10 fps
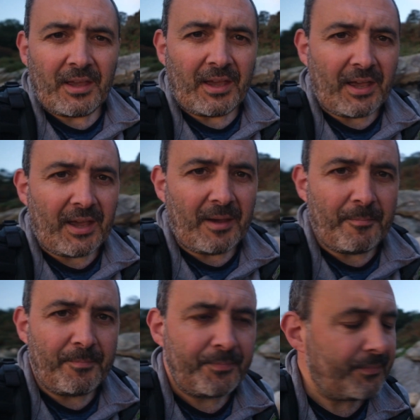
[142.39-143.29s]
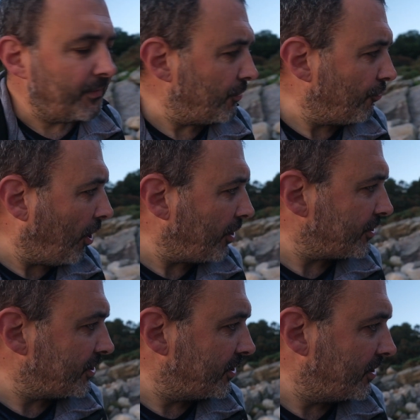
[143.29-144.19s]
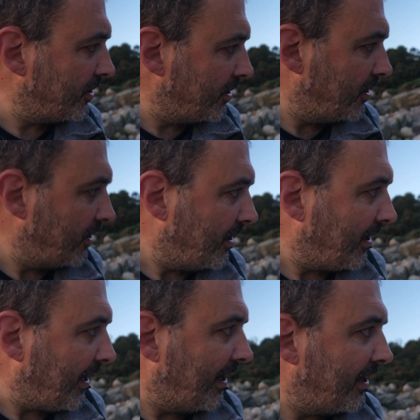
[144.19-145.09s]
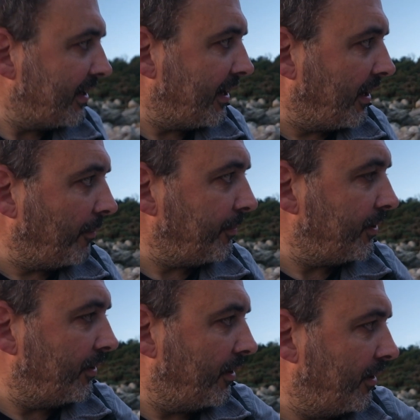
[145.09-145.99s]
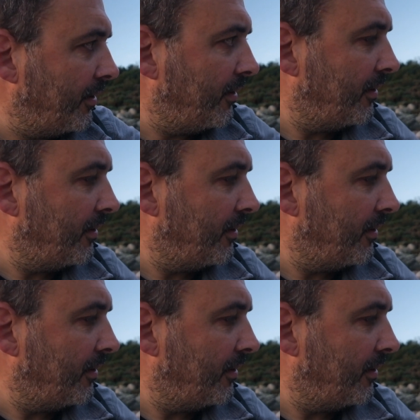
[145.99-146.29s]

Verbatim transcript: The rocks kind of leading up to the